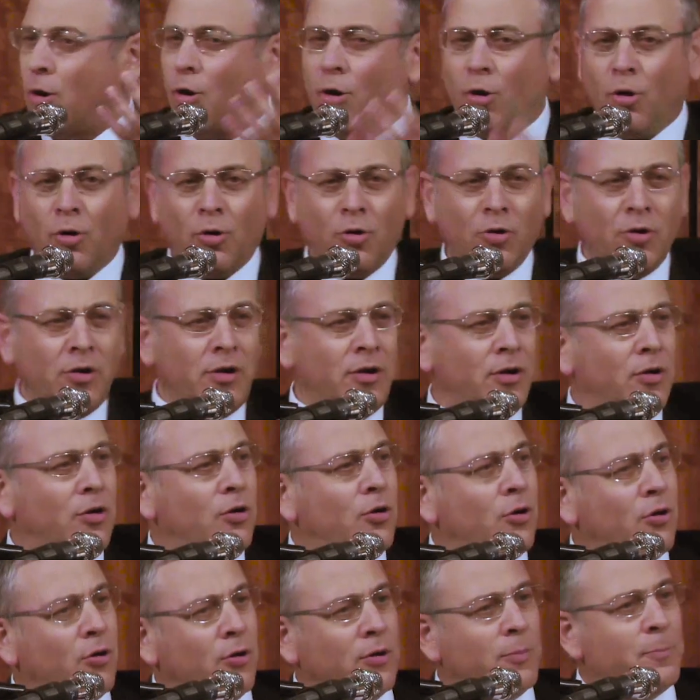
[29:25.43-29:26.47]
All
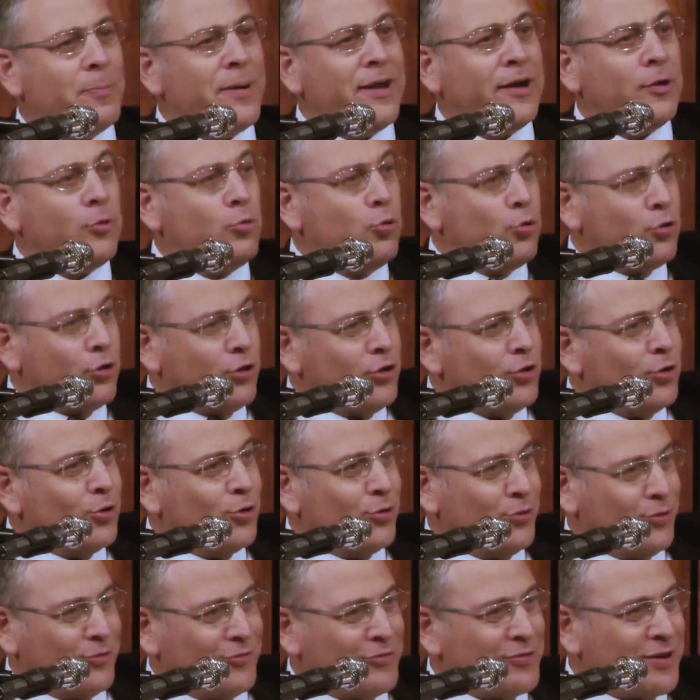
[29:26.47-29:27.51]
Ben
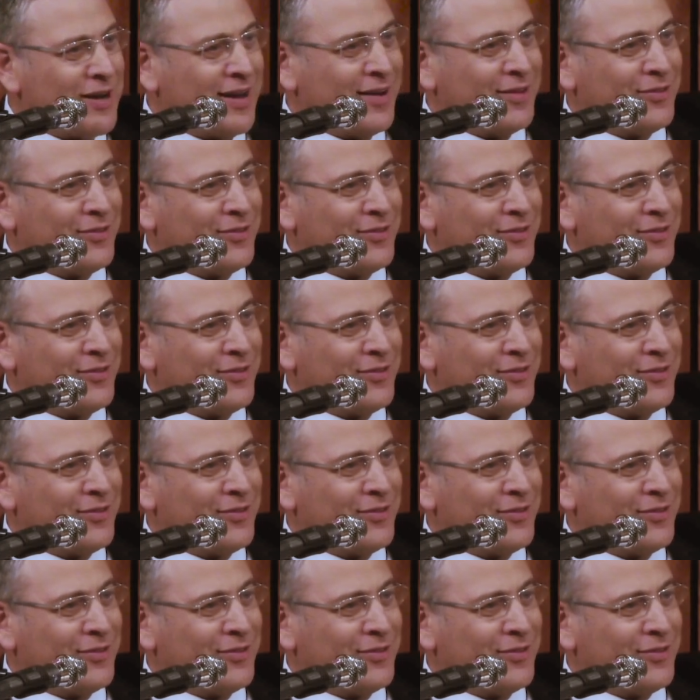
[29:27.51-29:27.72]
Gurion,